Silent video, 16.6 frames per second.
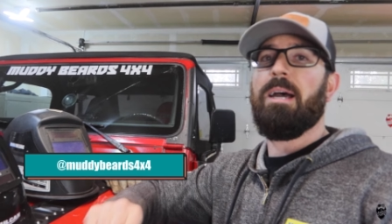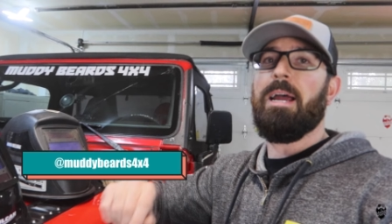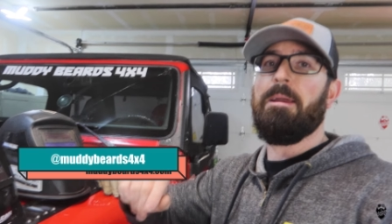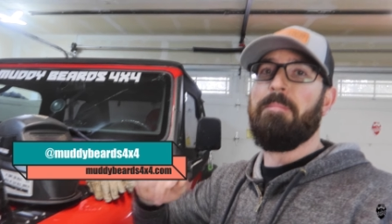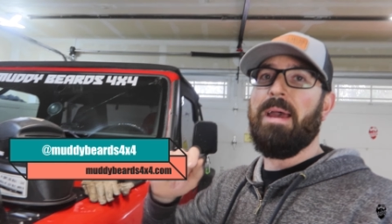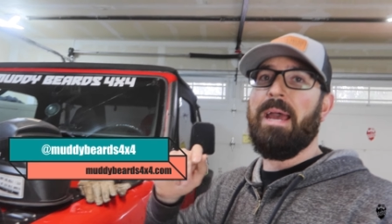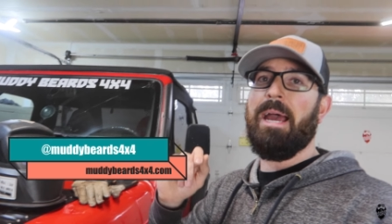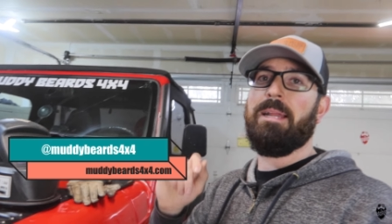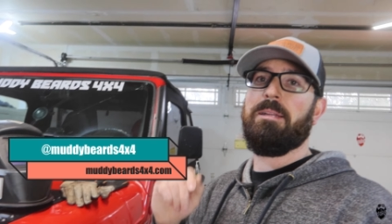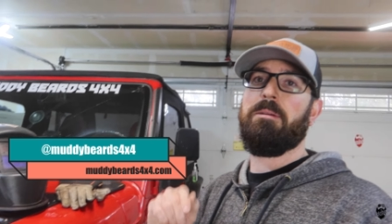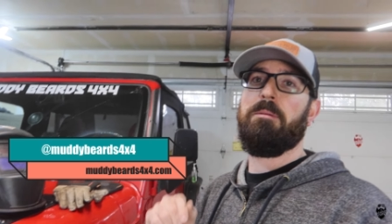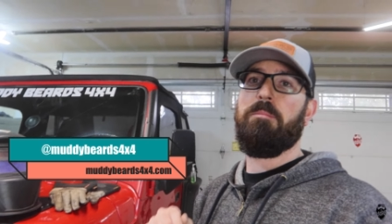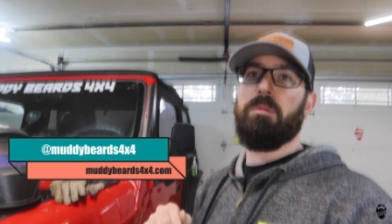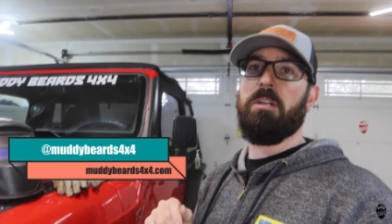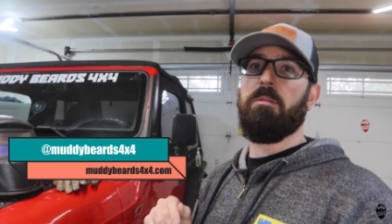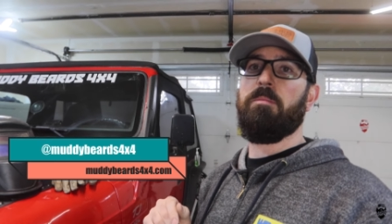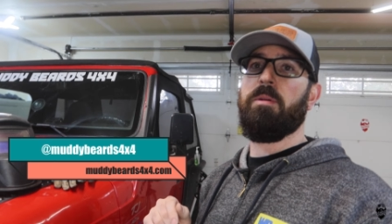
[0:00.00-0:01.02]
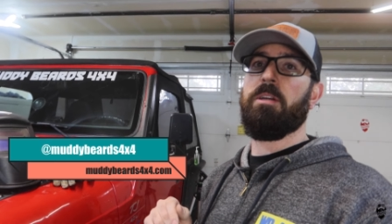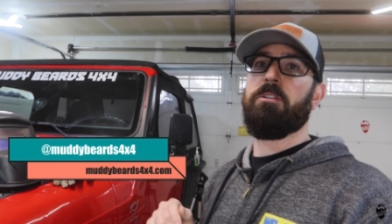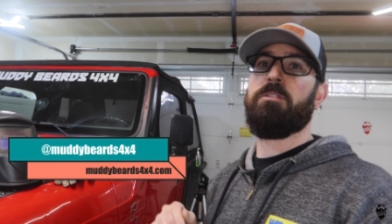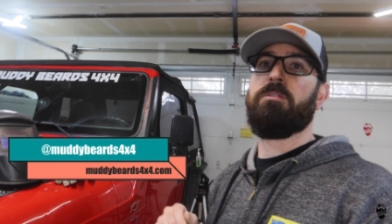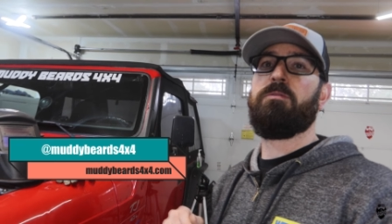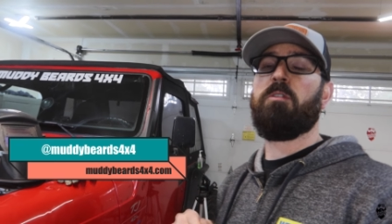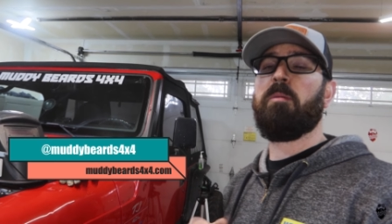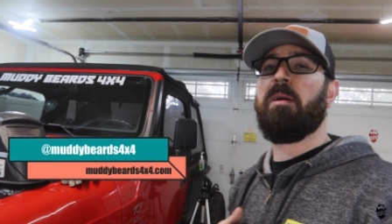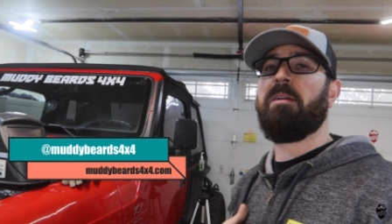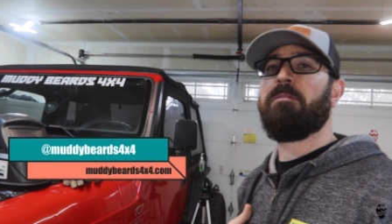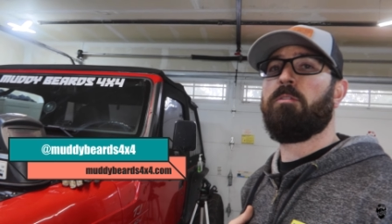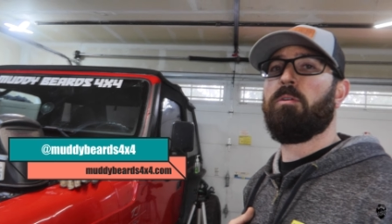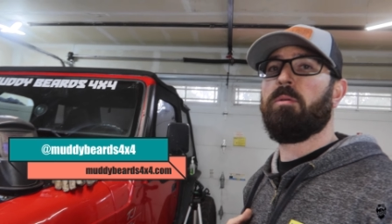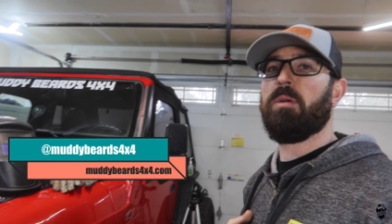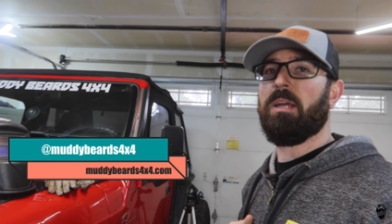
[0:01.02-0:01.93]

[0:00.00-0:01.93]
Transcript: I am at Muddy Beards four by four.